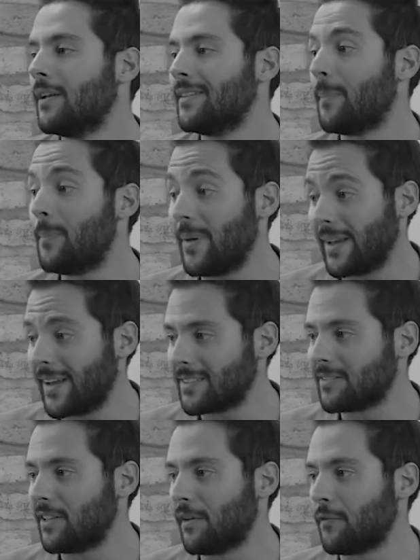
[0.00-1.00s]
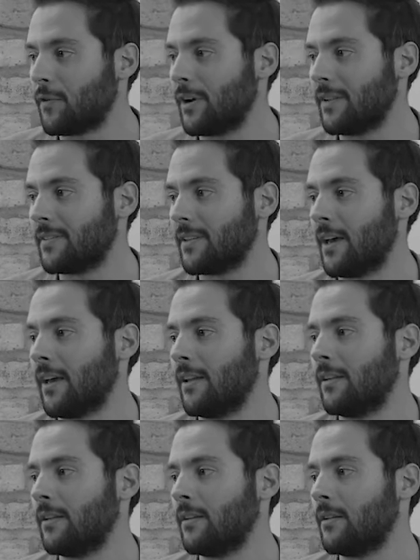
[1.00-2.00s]
biggest difference,
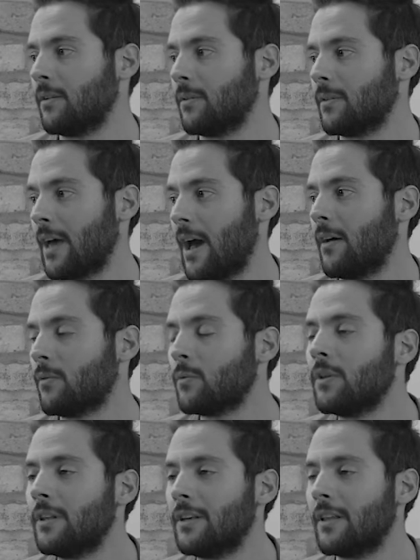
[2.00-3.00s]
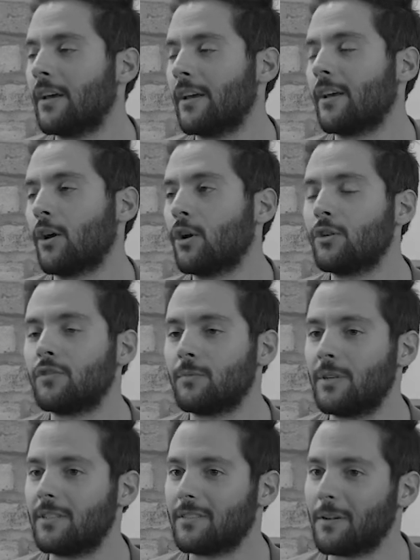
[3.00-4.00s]
and that really like hurts
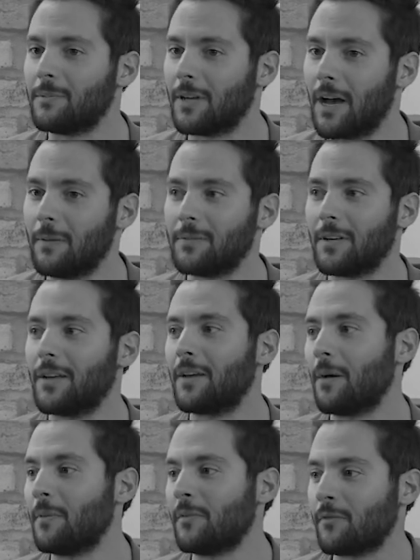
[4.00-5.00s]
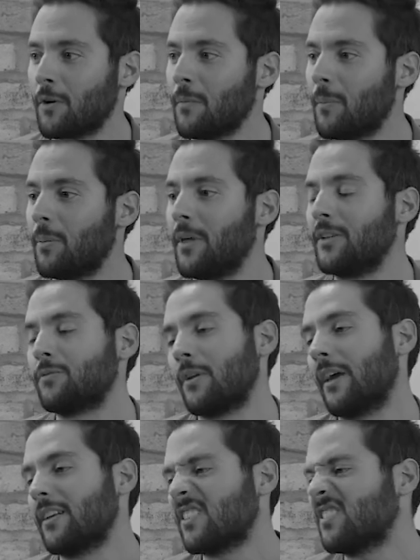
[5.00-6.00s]
me sometimes, like coming from a place where
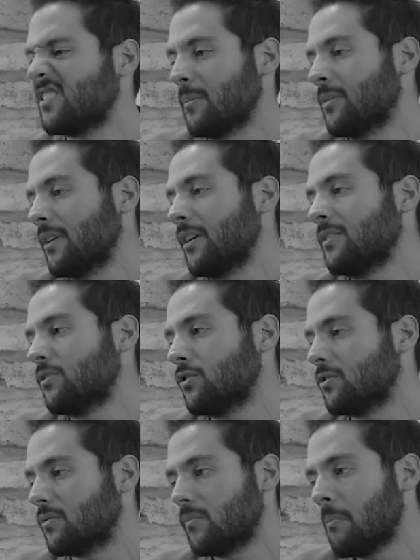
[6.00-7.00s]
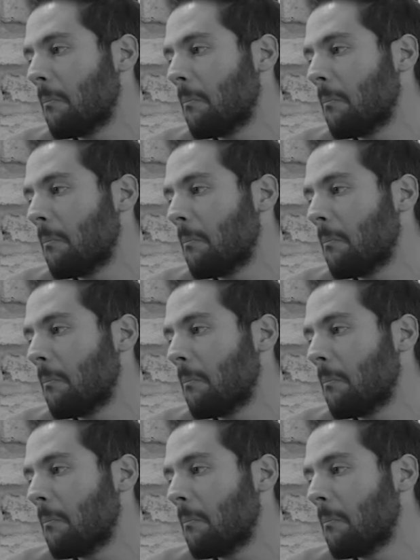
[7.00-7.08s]
like something is just